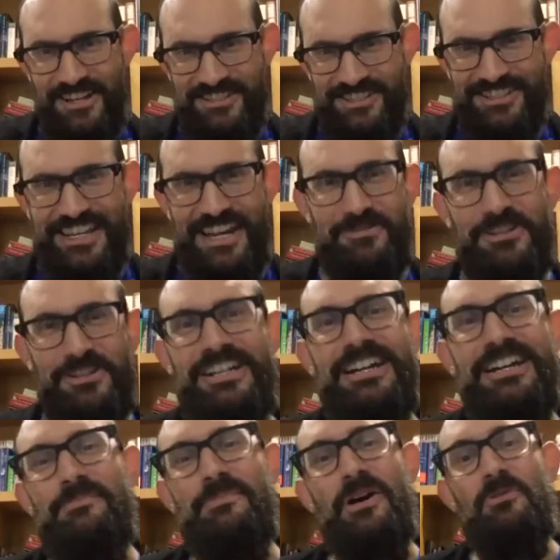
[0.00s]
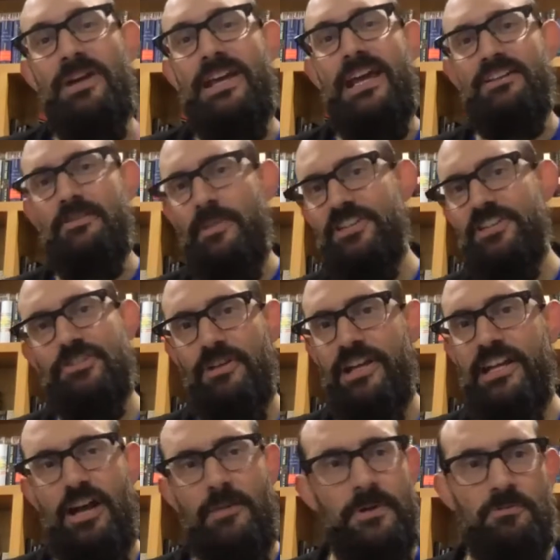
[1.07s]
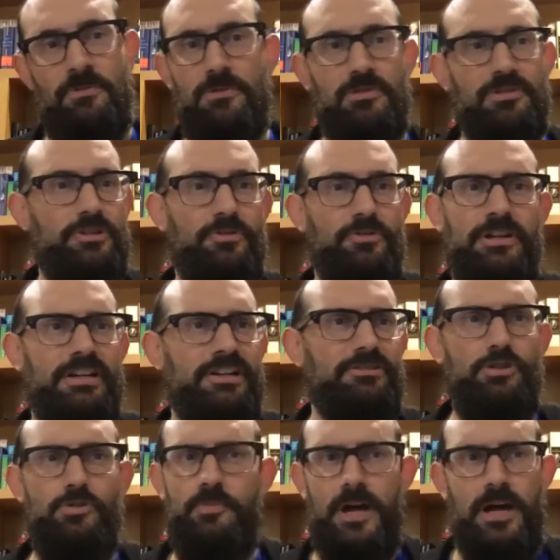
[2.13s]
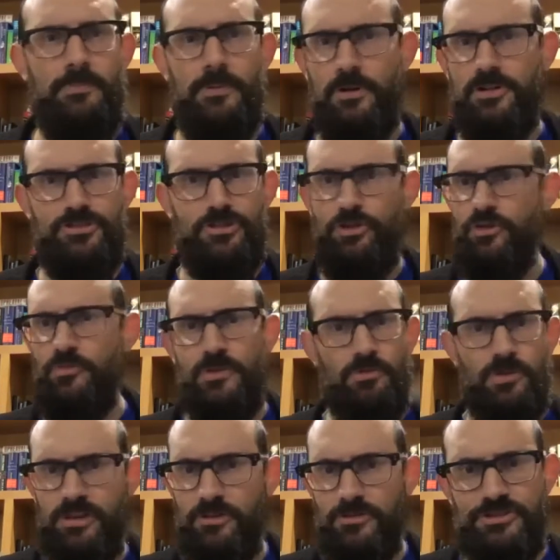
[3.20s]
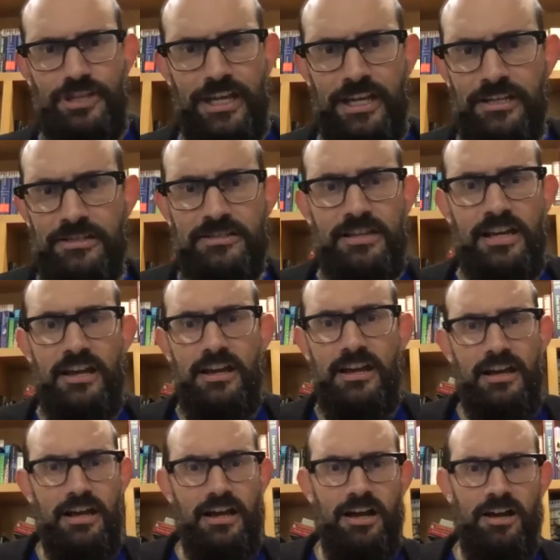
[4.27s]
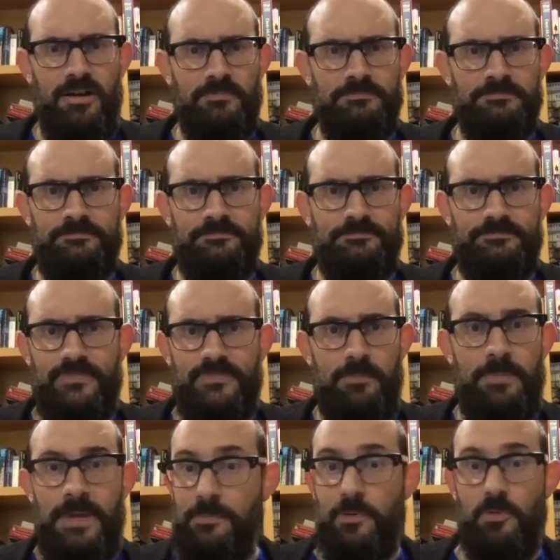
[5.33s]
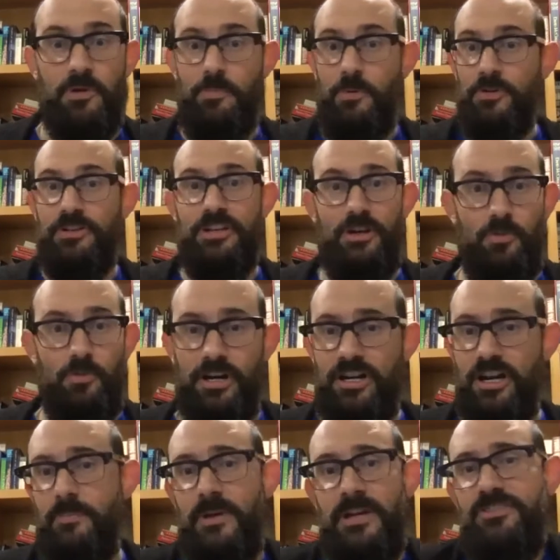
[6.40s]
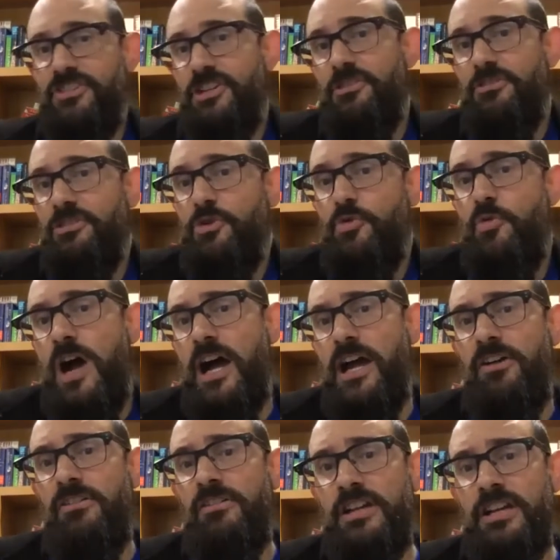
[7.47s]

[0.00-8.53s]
the table. But we had the big screen up, and we were doing a loop up or a Zoom or one of those things. And people were putting their work up, and it took a little while,